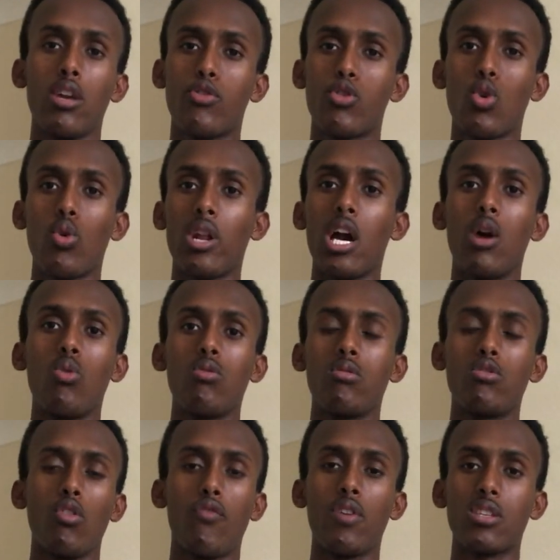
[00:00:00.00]
thrown out
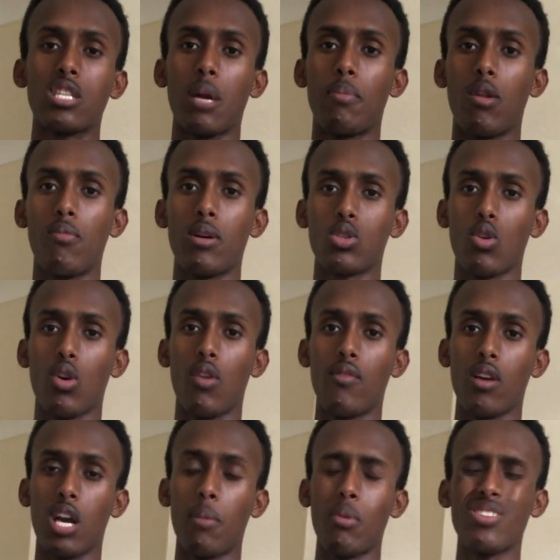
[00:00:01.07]
in your first couple of months or
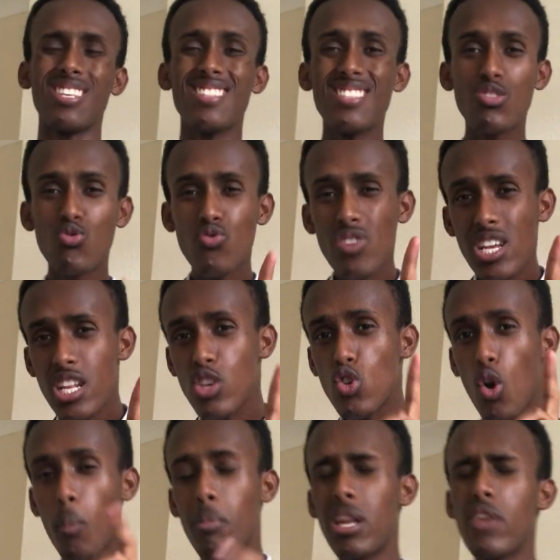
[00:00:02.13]
a couple of, it's really
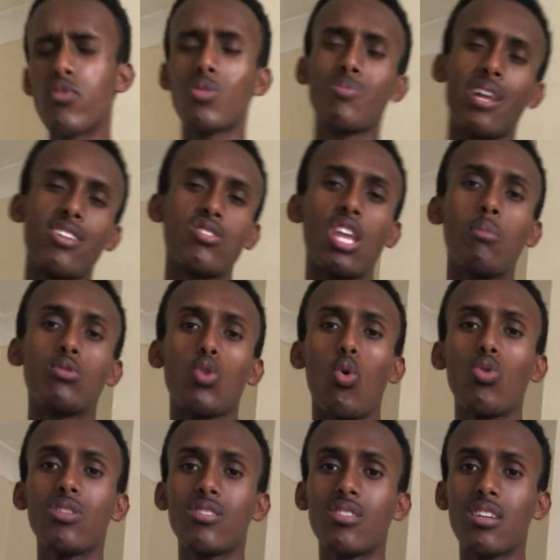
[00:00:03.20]
your belief system that determines
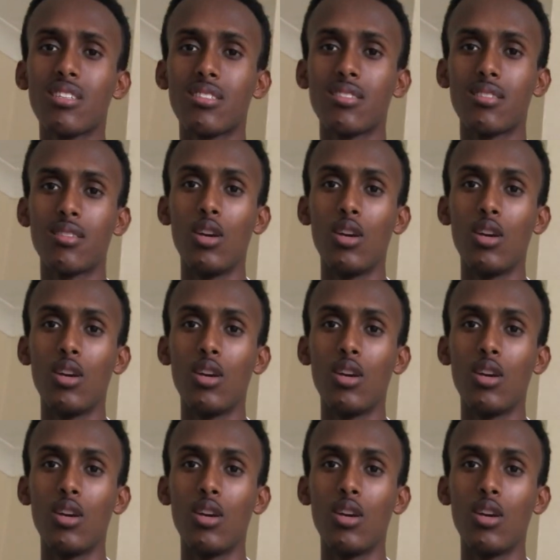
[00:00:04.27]
all these things.